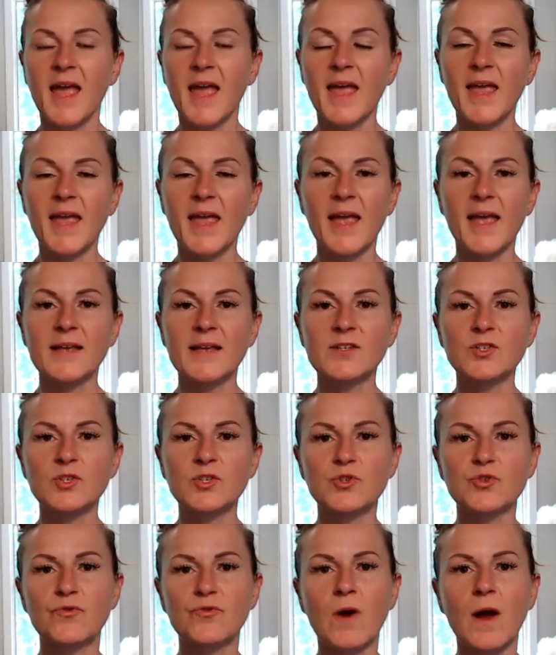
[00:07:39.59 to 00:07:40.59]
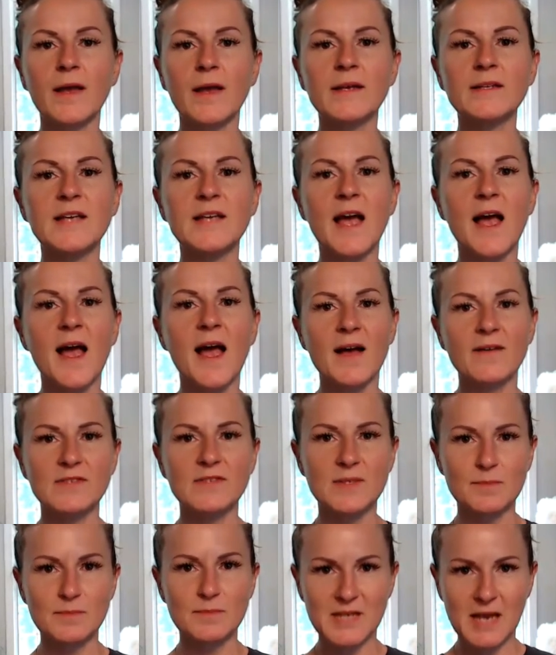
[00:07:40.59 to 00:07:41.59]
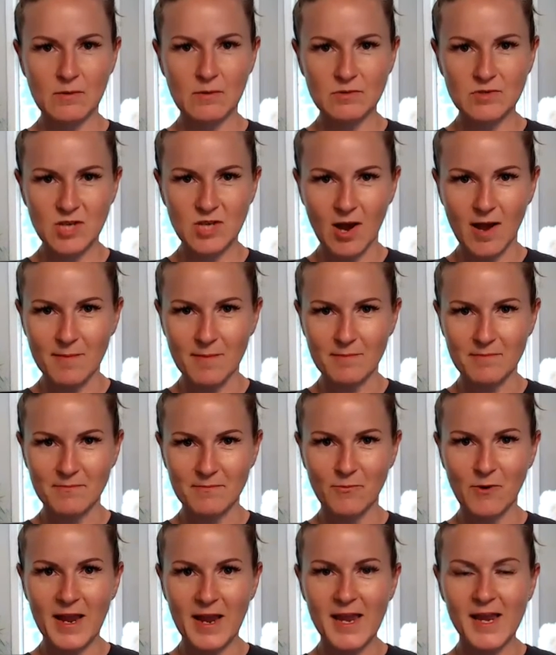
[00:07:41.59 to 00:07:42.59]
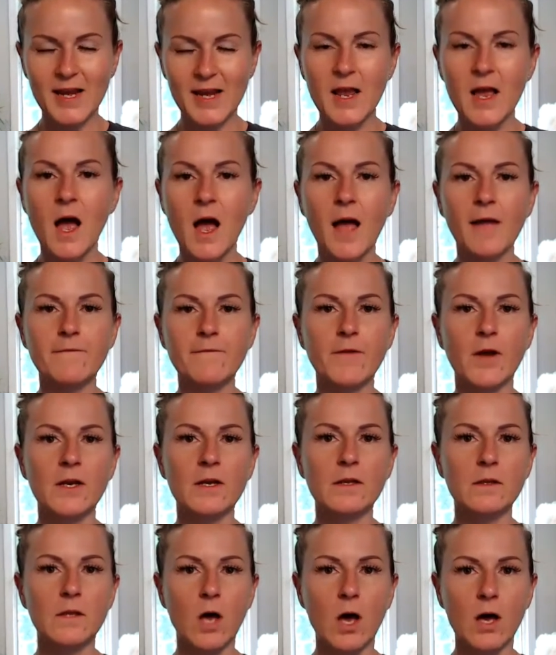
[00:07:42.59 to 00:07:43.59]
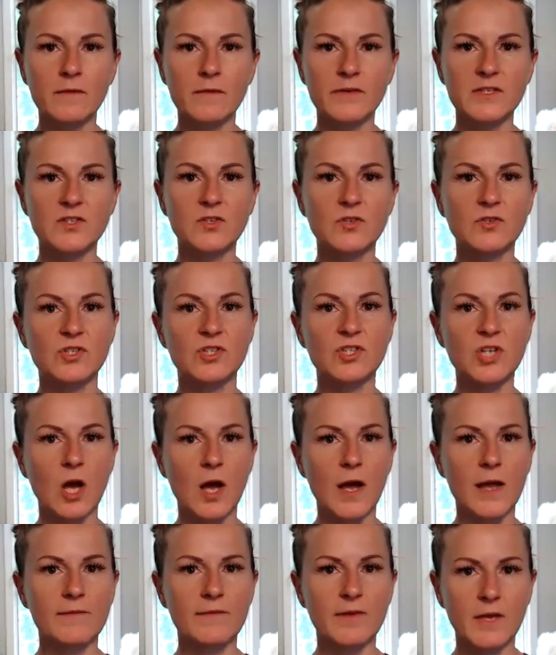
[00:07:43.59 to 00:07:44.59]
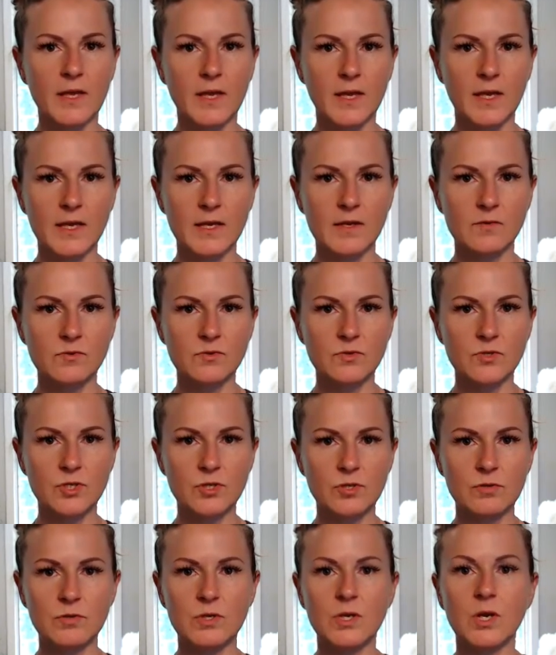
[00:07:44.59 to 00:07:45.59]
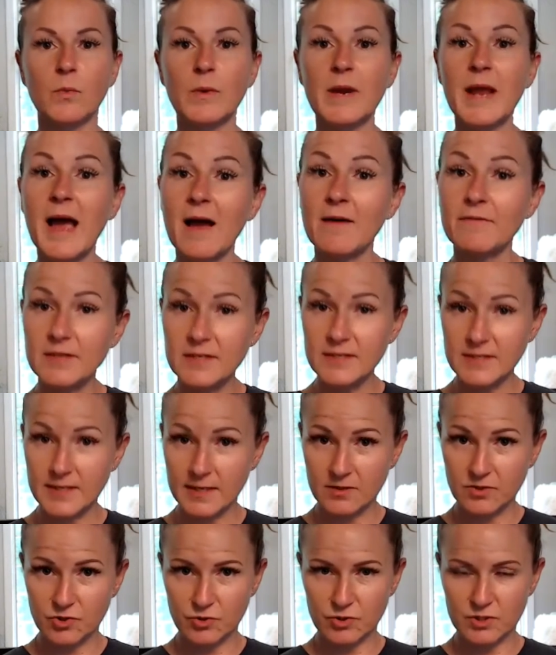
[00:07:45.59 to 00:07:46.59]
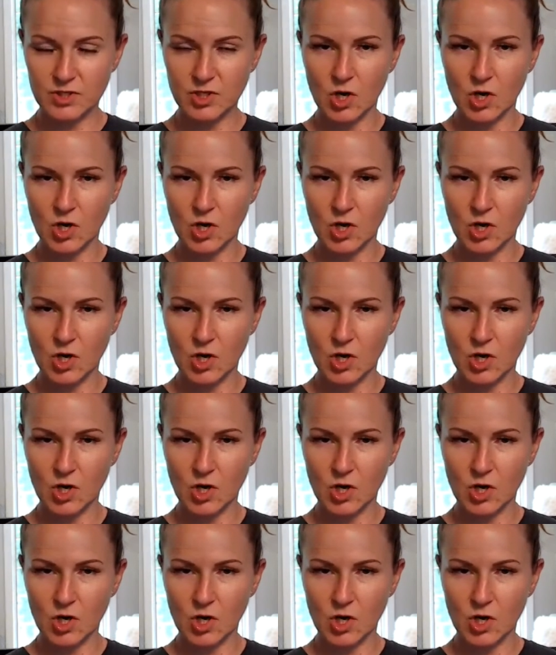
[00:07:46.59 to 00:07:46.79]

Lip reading: And trying to have some downtime, right? I find a lot of us are diving into, you know, we have this extra